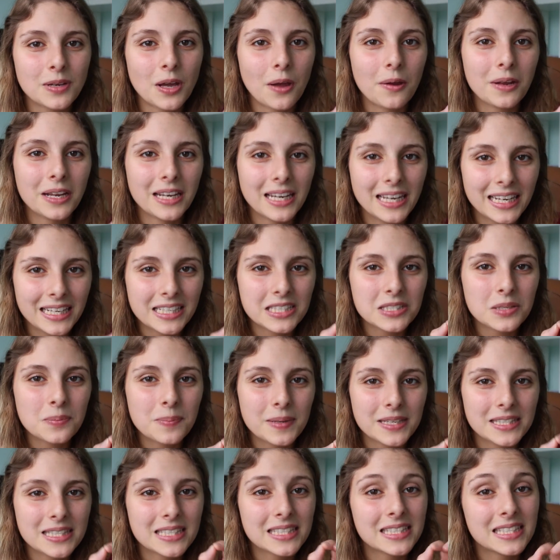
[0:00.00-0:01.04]
going a little
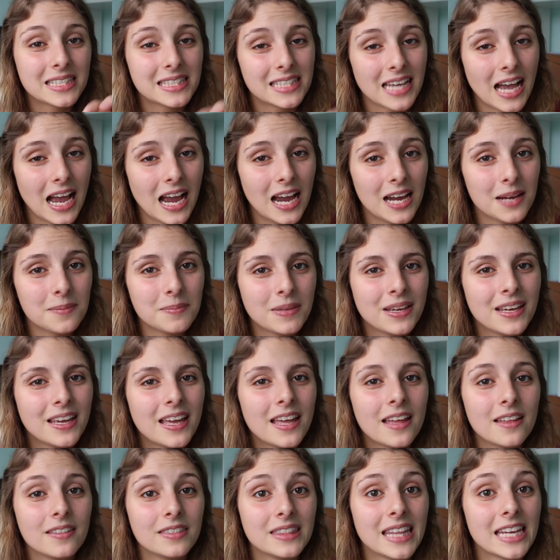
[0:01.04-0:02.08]
bit at a time,
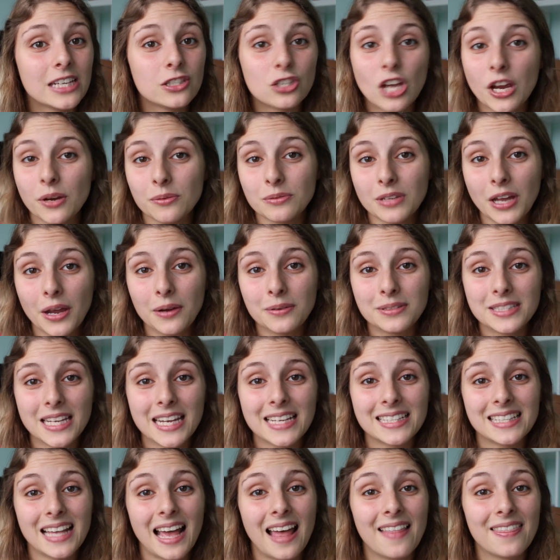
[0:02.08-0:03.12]
they don't
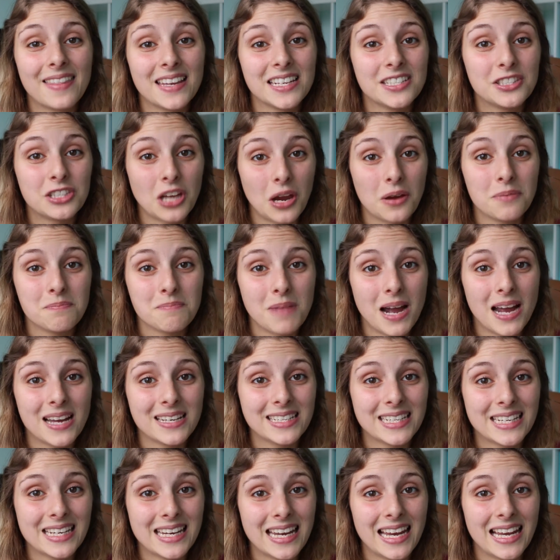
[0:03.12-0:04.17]
notice and they don't
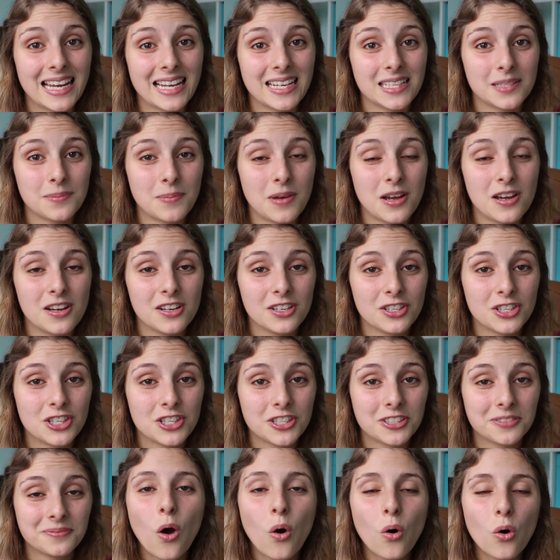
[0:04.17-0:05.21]
mind it nearly as
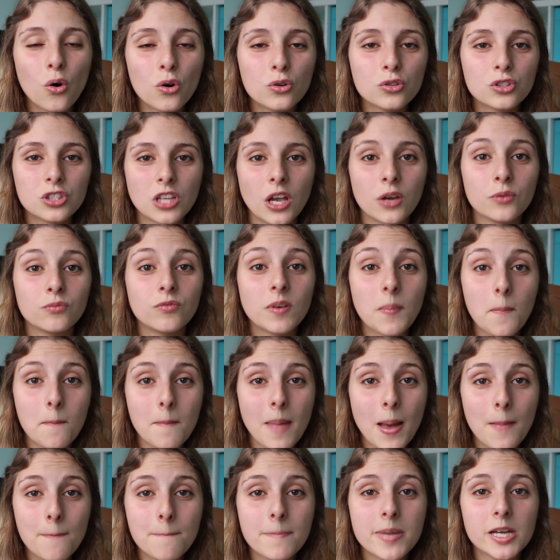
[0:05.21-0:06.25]
much. Also,
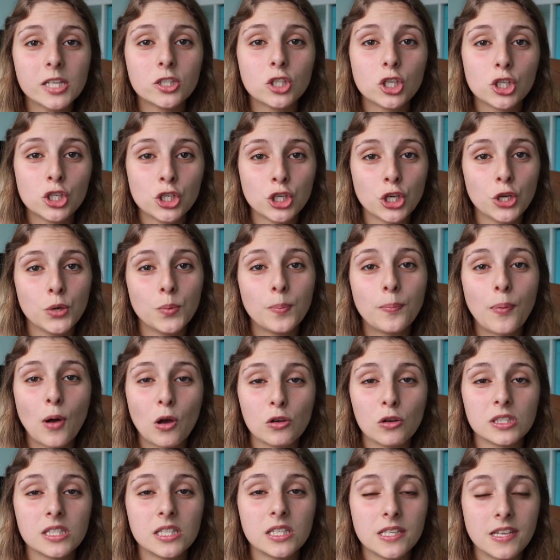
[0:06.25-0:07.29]
remember to do
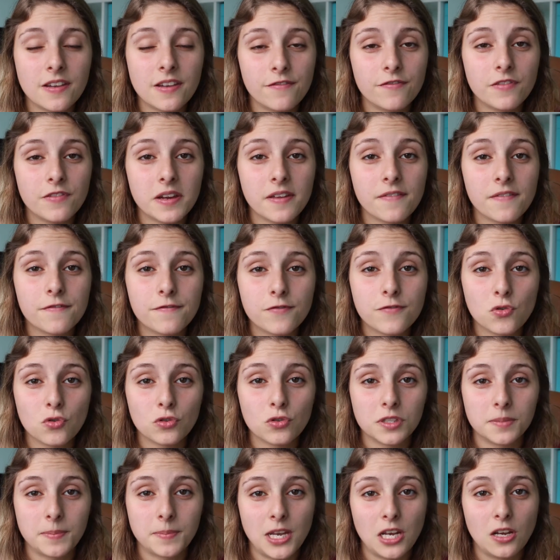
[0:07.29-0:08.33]
positive
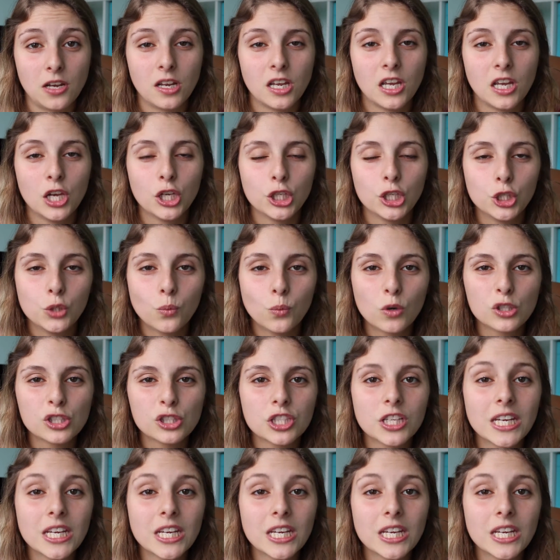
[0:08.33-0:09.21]
reinforcement. You want to